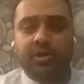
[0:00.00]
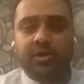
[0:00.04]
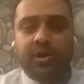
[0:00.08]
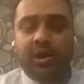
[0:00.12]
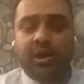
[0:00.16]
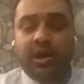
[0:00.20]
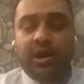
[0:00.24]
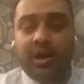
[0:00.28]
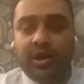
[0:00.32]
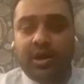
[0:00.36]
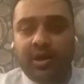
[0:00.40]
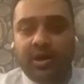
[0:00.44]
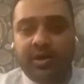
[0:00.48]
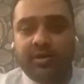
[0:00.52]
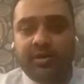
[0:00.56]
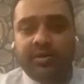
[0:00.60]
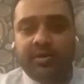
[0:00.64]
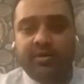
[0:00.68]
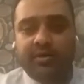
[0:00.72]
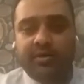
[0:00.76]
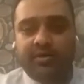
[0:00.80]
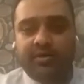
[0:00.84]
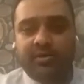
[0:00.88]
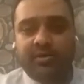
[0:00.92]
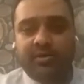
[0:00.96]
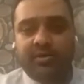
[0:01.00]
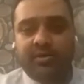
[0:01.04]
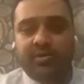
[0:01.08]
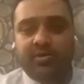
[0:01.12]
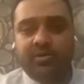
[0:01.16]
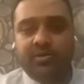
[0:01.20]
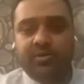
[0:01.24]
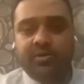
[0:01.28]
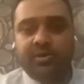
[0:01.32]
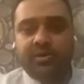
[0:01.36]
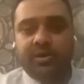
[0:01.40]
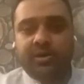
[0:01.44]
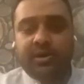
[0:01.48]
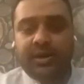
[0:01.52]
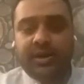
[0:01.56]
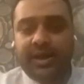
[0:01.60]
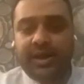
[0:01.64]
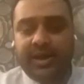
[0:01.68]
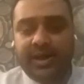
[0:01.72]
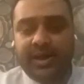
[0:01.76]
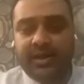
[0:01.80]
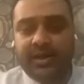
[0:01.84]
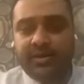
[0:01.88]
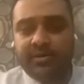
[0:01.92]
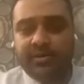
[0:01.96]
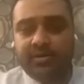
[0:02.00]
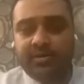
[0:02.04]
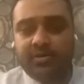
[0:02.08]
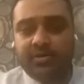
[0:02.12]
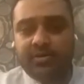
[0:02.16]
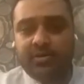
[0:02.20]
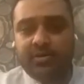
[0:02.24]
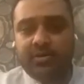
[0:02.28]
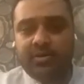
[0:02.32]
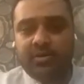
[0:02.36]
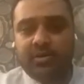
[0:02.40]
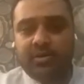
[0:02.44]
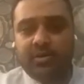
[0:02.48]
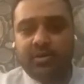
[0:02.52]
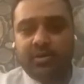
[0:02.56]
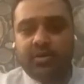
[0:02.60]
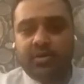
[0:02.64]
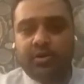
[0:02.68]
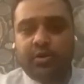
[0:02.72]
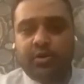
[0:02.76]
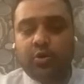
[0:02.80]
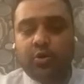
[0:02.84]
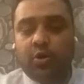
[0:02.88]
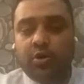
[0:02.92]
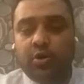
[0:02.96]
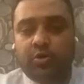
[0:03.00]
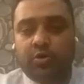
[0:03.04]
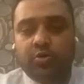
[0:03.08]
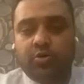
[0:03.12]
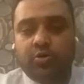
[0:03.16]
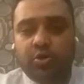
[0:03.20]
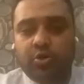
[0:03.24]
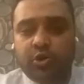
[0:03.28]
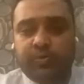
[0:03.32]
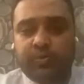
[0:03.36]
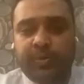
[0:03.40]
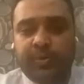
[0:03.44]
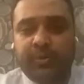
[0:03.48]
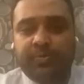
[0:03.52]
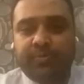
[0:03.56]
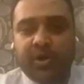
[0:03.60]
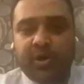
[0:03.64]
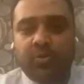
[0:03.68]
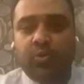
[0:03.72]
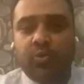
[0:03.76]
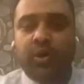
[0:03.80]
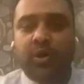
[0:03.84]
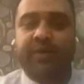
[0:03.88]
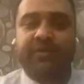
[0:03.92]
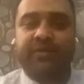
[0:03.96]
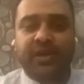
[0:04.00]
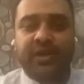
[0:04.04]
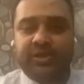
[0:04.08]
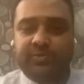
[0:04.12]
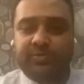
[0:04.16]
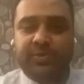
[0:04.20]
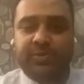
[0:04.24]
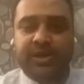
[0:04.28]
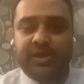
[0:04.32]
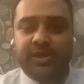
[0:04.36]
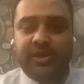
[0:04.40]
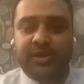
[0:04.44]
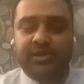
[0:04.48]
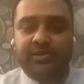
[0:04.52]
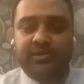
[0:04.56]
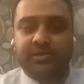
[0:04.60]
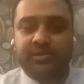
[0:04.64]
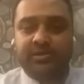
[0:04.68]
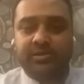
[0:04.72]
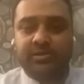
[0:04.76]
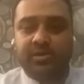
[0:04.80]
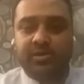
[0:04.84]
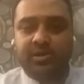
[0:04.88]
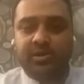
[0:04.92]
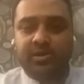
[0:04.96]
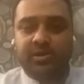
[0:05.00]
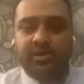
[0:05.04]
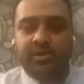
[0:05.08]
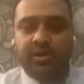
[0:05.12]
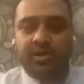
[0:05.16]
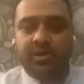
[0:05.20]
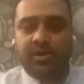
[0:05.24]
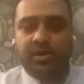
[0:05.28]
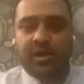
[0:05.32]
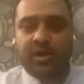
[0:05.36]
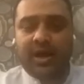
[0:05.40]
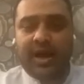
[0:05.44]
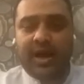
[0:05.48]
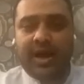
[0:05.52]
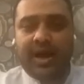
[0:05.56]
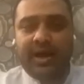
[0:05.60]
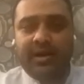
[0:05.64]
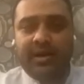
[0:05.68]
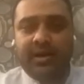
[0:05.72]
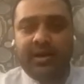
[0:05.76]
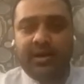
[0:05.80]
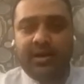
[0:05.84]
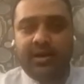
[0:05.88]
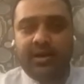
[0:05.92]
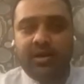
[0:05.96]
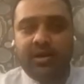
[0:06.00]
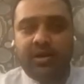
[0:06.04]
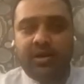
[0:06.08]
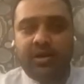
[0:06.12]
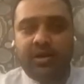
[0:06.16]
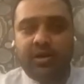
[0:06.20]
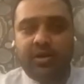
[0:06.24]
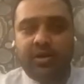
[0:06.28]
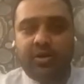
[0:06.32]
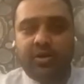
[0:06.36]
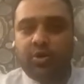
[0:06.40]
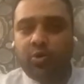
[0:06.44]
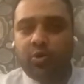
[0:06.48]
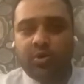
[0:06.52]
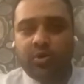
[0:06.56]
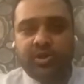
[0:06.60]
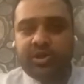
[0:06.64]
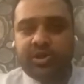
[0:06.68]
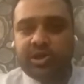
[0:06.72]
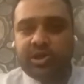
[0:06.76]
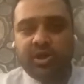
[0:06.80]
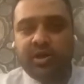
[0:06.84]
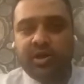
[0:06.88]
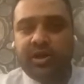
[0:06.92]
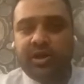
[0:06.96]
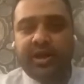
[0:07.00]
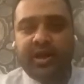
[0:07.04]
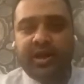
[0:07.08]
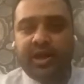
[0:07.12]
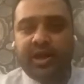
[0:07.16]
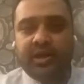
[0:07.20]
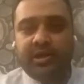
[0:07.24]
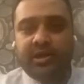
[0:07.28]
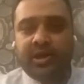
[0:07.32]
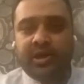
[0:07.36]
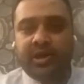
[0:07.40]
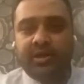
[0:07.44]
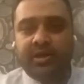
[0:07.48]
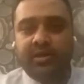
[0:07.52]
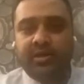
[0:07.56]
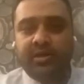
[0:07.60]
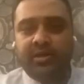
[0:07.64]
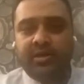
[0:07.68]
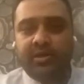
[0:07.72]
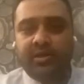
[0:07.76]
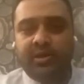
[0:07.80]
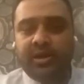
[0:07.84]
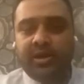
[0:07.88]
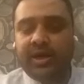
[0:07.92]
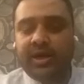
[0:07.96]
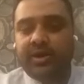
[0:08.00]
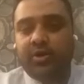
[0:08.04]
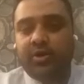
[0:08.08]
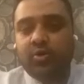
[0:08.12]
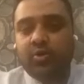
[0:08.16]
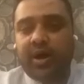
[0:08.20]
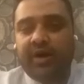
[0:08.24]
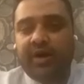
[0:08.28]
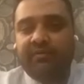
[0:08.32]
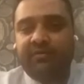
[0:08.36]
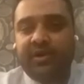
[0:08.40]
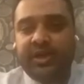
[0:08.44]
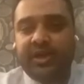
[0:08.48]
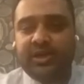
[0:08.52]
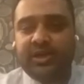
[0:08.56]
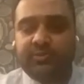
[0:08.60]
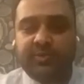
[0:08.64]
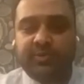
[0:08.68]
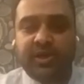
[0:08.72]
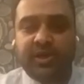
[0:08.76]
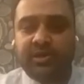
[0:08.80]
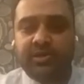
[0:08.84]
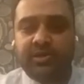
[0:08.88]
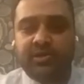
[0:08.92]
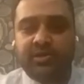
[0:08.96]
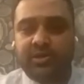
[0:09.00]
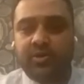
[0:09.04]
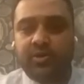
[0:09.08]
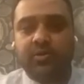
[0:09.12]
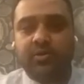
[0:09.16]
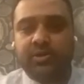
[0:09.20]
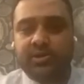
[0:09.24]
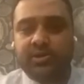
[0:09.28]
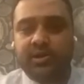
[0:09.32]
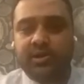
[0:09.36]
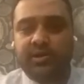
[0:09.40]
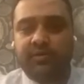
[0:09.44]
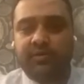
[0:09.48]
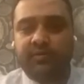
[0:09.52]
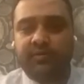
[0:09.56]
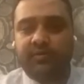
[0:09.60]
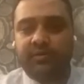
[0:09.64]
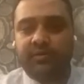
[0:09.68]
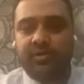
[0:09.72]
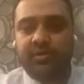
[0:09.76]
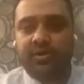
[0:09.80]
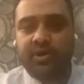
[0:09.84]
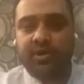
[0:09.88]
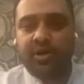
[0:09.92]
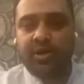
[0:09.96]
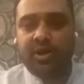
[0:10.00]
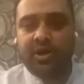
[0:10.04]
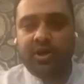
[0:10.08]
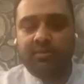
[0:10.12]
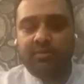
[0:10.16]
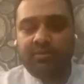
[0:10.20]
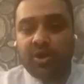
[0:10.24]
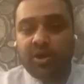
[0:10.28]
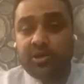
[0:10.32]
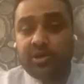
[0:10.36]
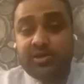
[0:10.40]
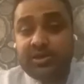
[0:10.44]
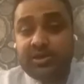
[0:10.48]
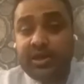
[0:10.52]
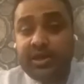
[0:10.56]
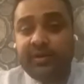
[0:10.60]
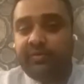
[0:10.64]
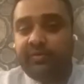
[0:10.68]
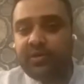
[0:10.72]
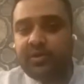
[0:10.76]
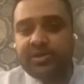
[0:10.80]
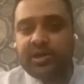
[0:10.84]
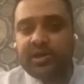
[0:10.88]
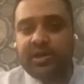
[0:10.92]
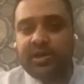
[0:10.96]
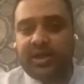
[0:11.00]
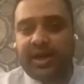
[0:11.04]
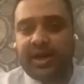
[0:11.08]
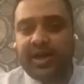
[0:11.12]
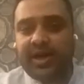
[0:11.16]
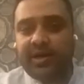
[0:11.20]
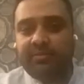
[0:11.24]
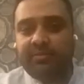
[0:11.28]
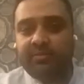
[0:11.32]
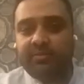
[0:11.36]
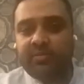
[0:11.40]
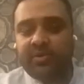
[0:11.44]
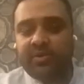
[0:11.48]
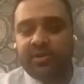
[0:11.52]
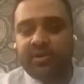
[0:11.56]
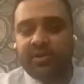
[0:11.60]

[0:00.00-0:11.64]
Learn. Read. Talk to those people who have experience. And don't shun anything that you haven't experienced yourself. Because there was a time